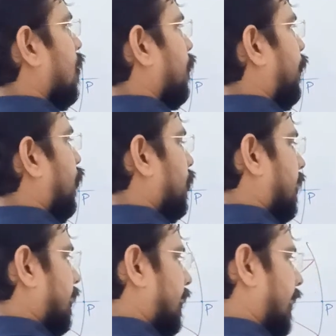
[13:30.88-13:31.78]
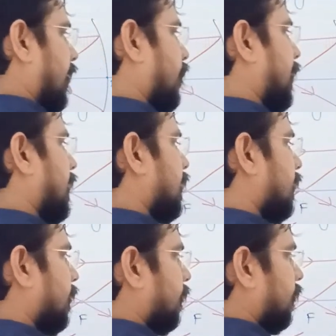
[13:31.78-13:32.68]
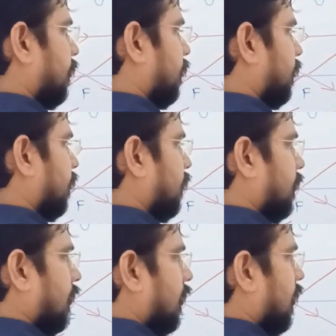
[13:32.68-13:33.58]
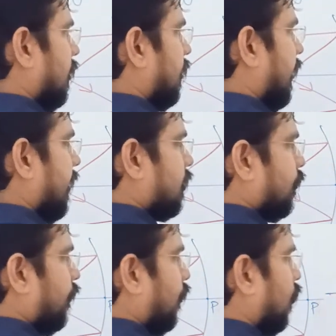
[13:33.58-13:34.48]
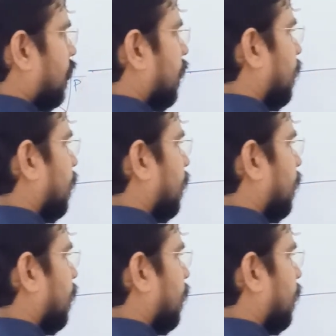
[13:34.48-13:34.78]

for concave mirror, case 4